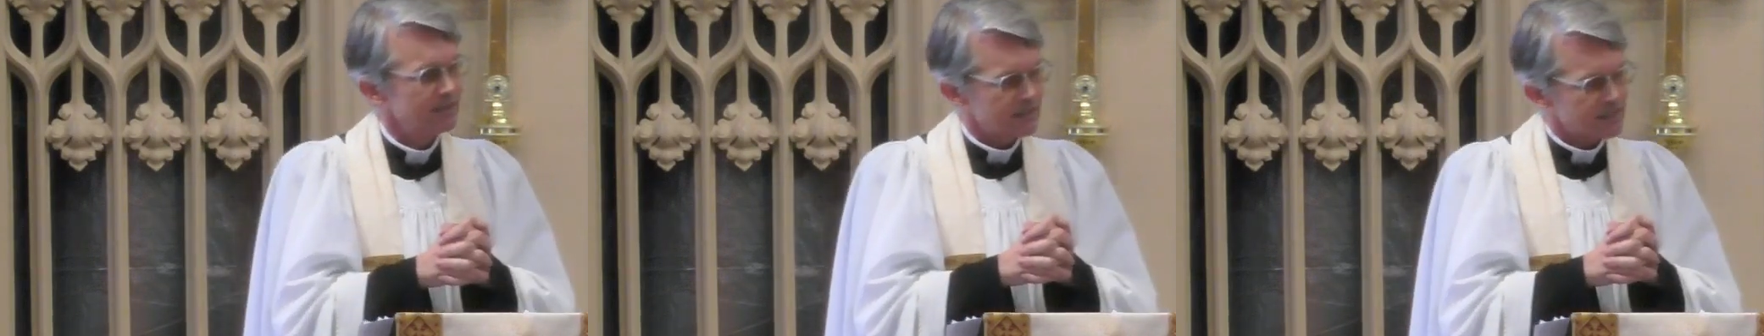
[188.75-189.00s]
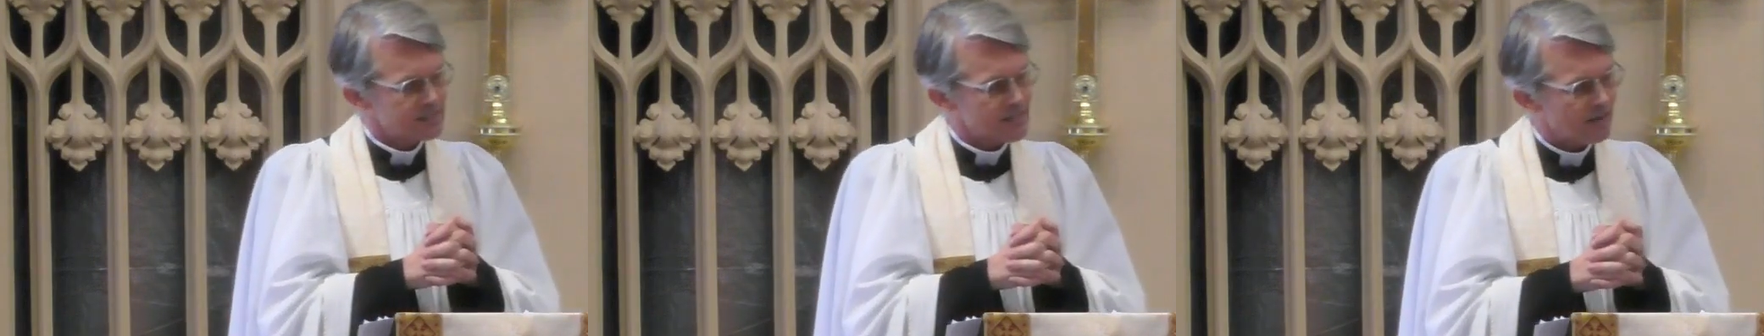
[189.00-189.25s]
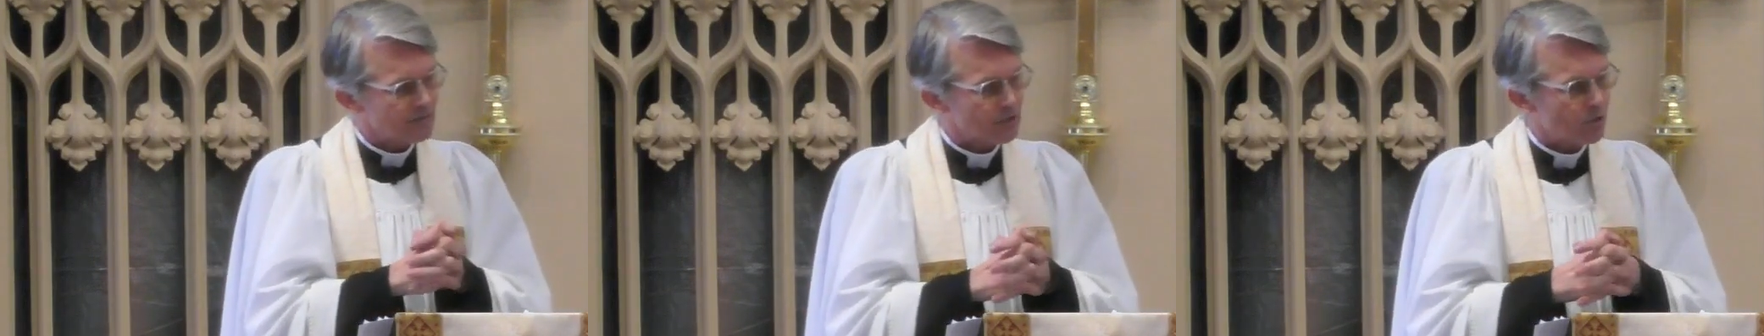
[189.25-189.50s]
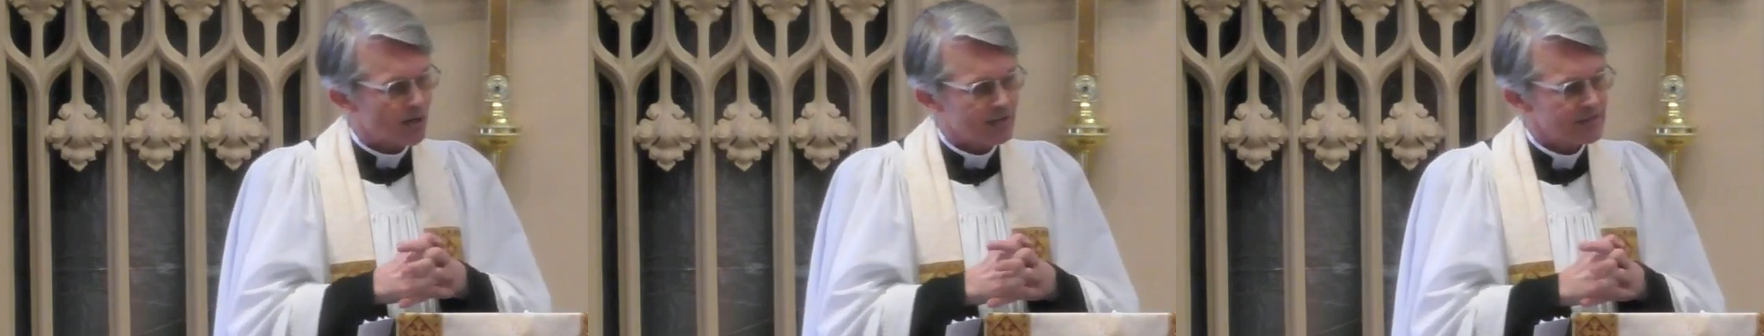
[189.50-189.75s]
that's never
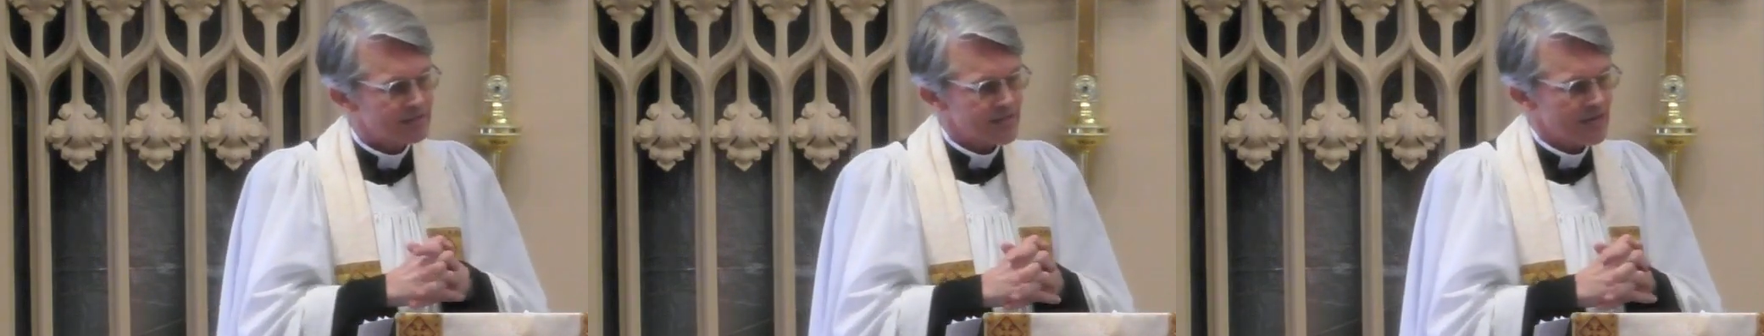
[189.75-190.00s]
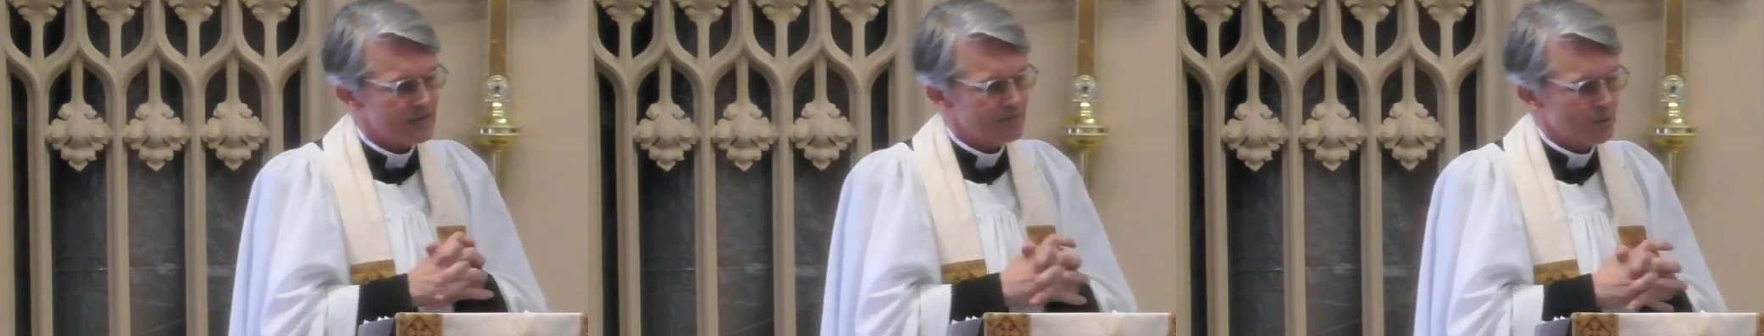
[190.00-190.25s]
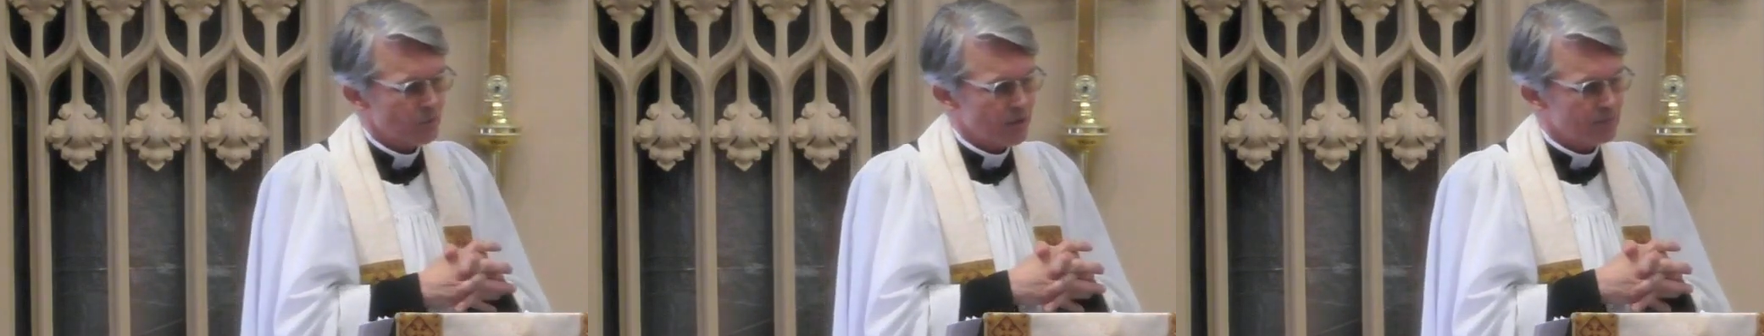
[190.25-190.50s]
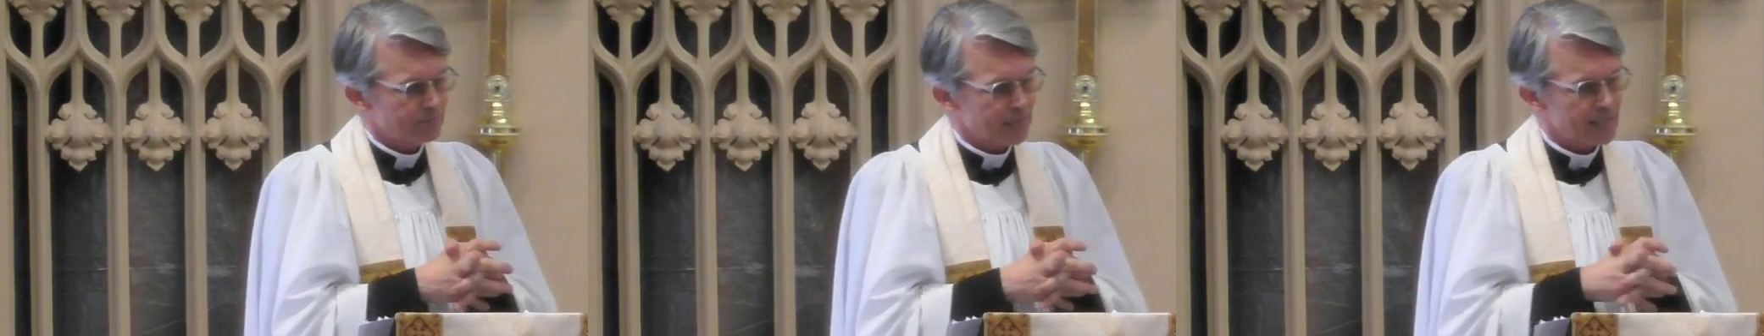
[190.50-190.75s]
quite the same in
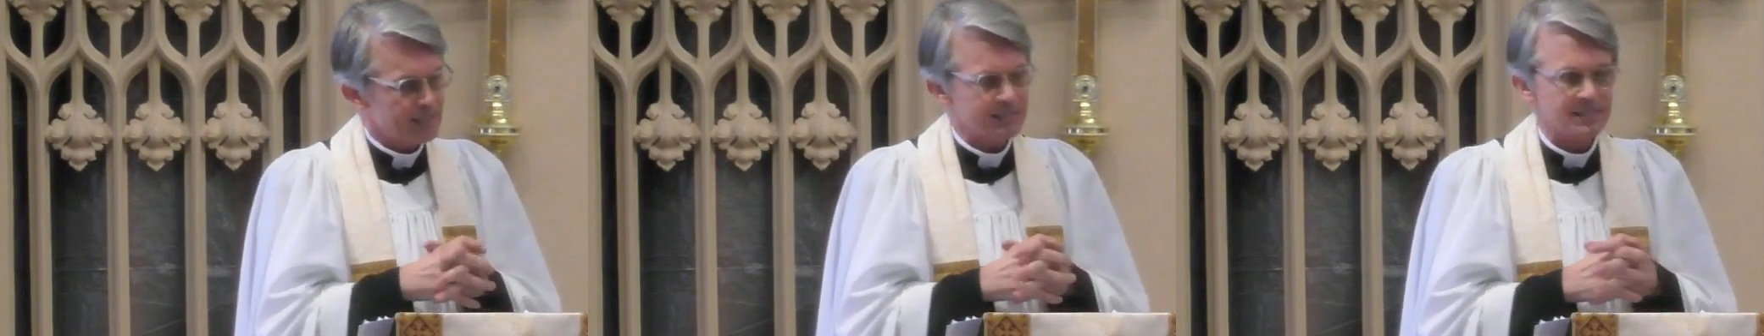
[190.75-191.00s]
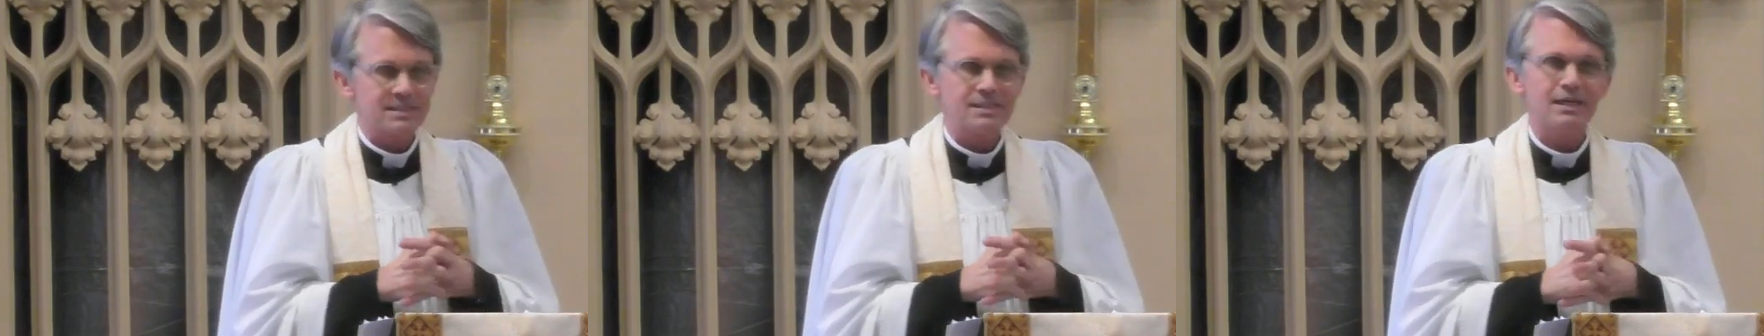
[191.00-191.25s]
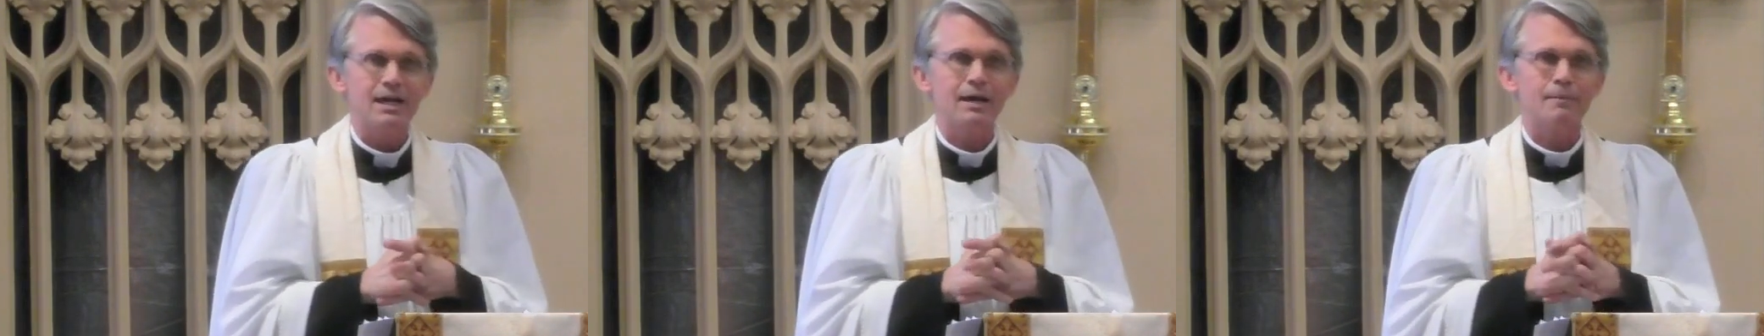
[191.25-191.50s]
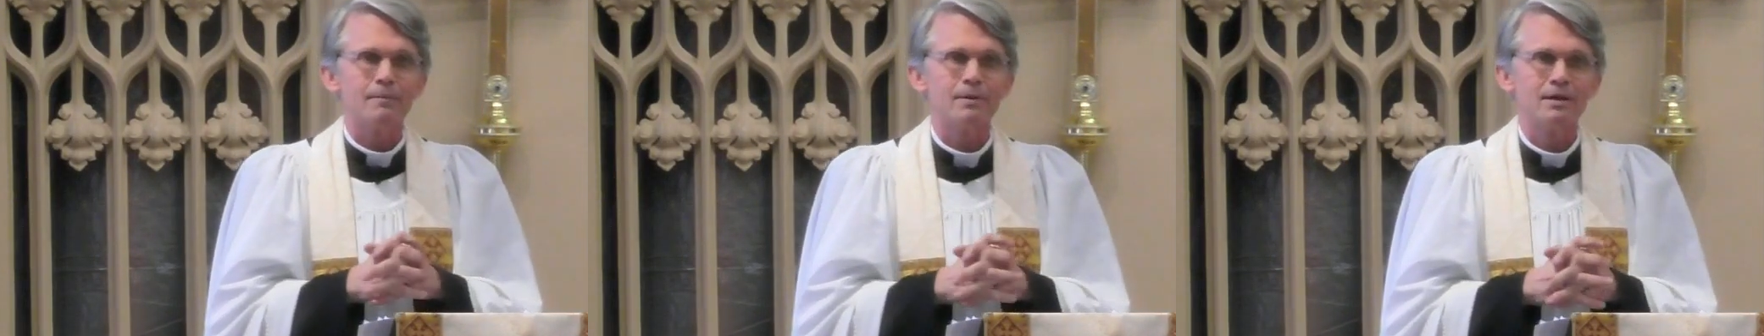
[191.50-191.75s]
one place and
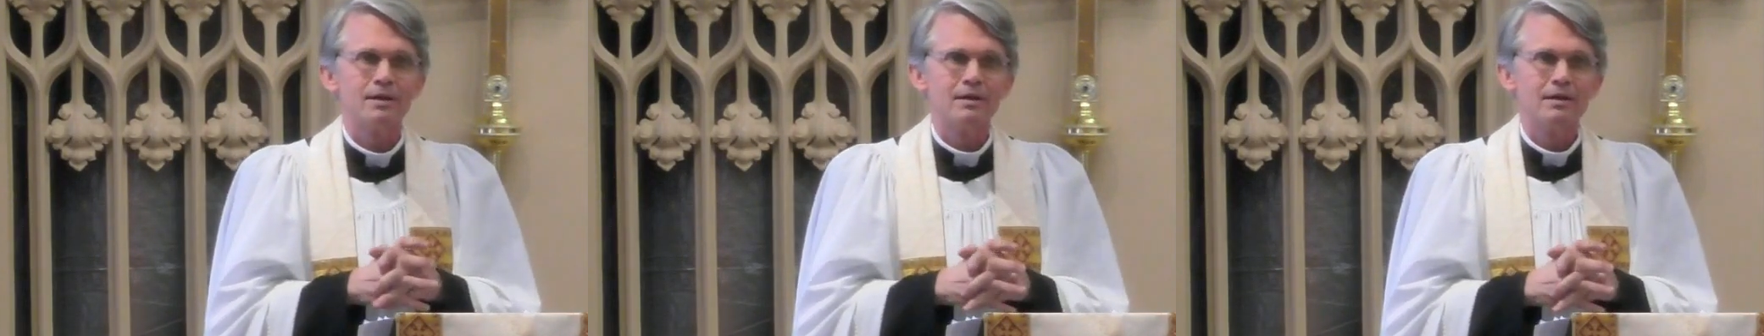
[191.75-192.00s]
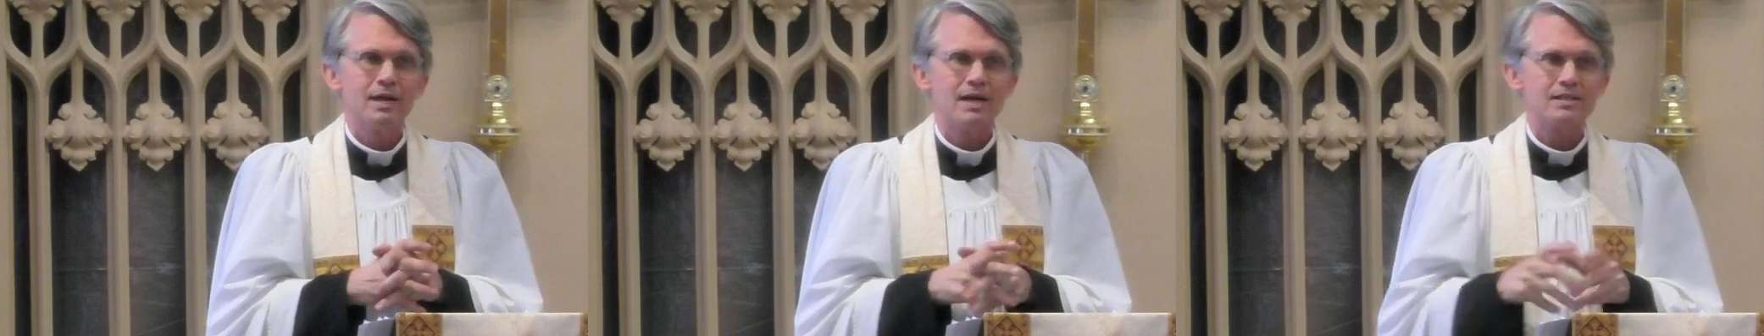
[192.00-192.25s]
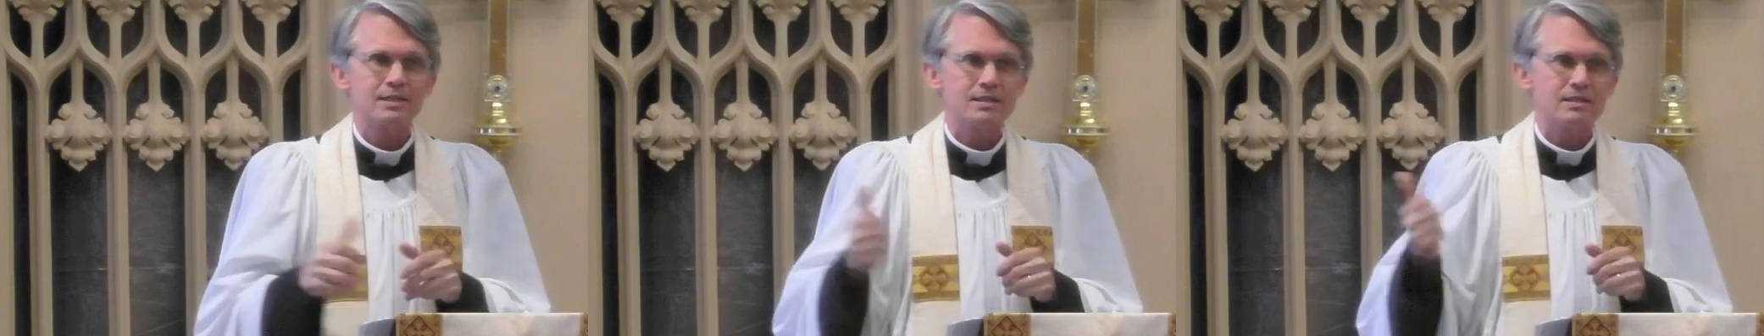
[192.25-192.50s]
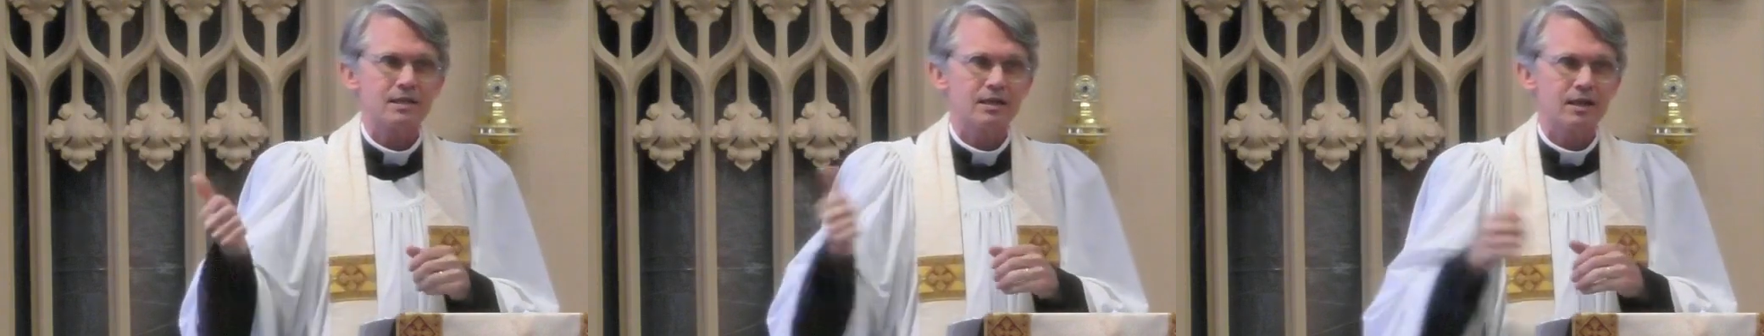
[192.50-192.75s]
time as it
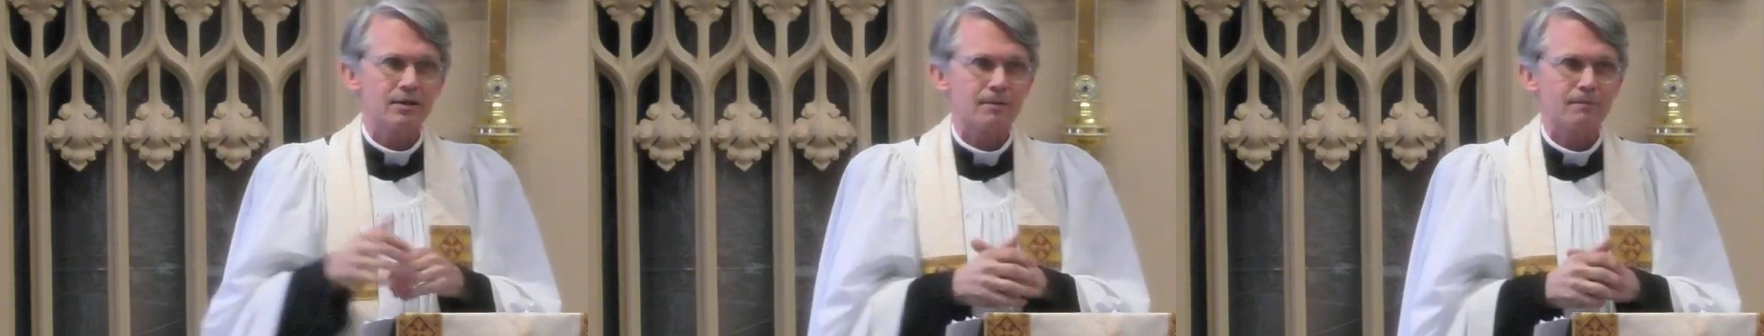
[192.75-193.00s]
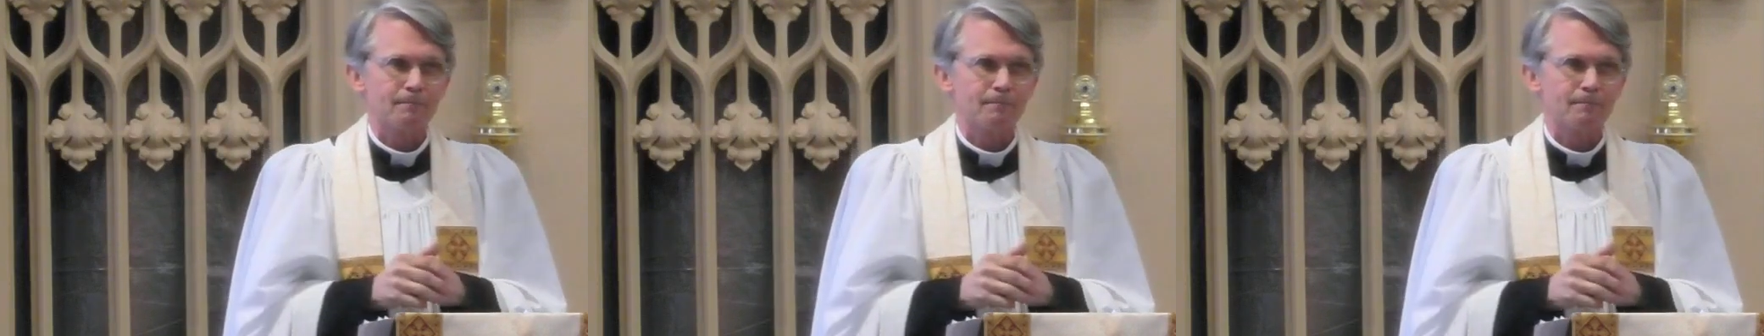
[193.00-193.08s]
is in another.